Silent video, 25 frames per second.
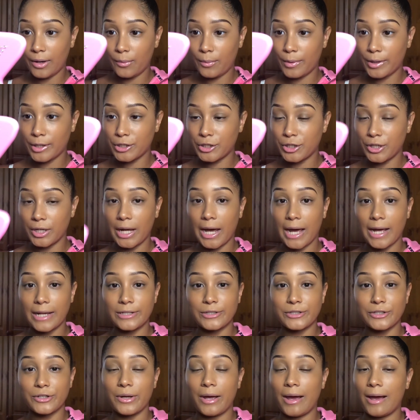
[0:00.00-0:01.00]
wish you
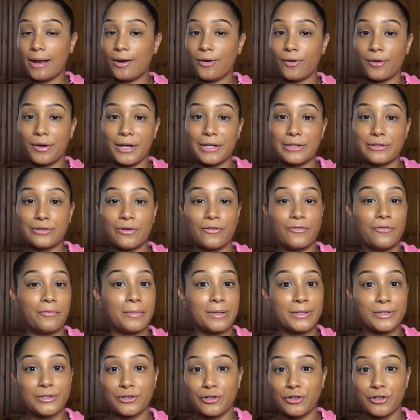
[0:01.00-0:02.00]
guys knew how long it took for
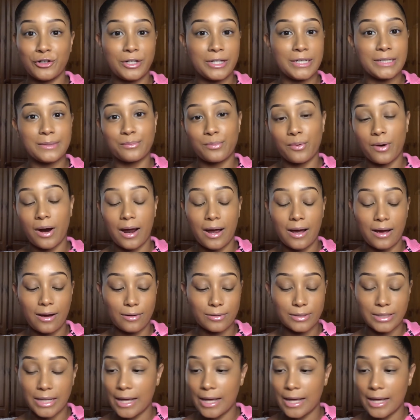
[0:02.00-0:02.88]
me to do these brows.